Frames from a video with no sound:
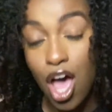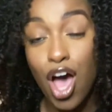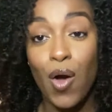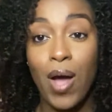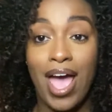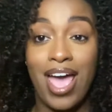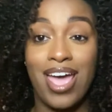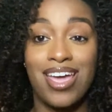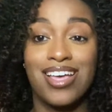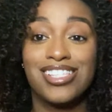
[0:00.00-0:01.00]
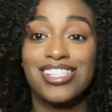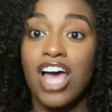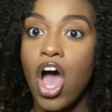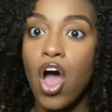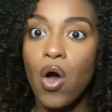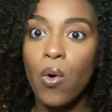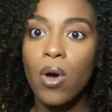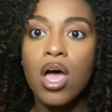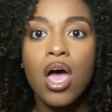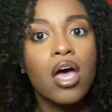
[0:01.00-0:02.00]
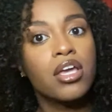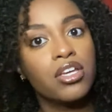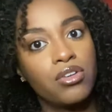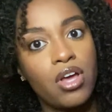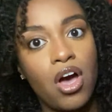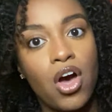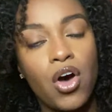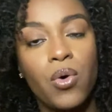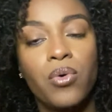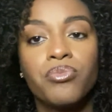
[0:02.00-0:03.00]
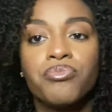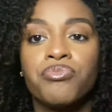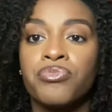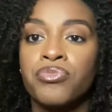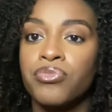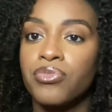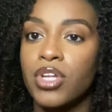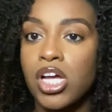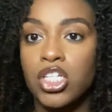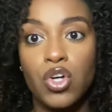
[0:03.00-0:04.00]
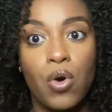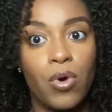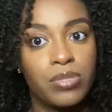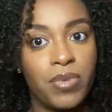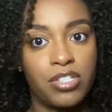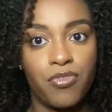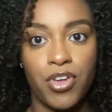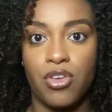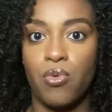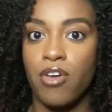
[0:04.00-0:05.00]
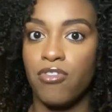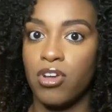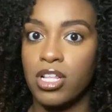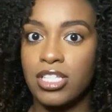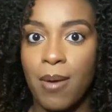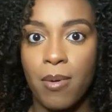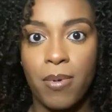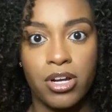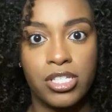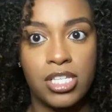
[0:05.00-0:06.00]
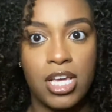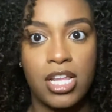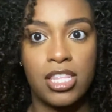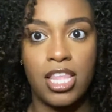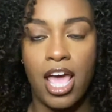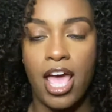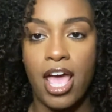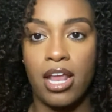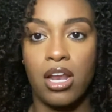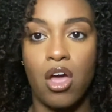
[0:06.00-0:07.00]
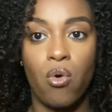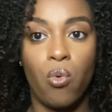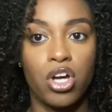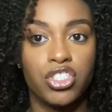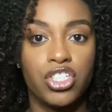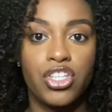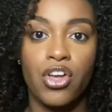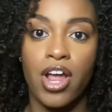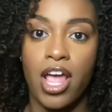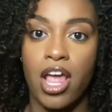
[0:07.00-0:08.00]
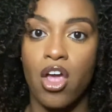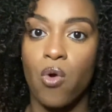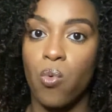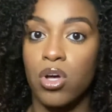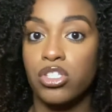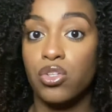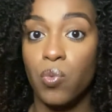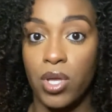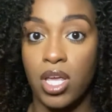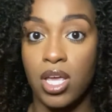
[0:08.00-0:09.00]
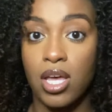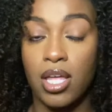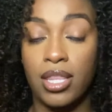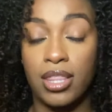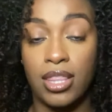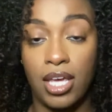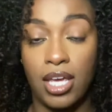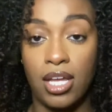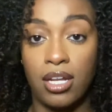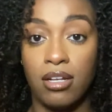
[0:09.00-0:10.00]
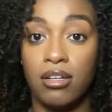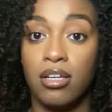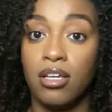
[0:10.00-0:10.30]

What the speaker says: Okay, so, you know, do what works best for you. If you're the type of person that washes your hair once a week, then